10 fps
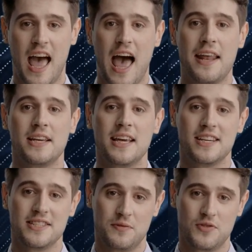adding an
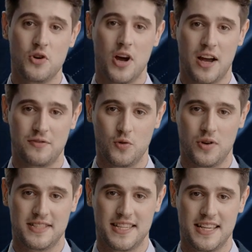eSIM to your iPhone
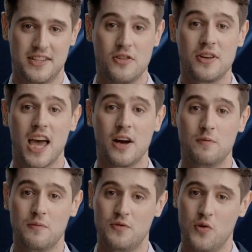is easier than
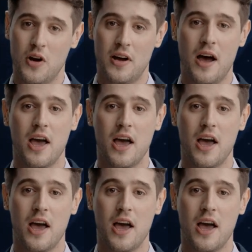ever before.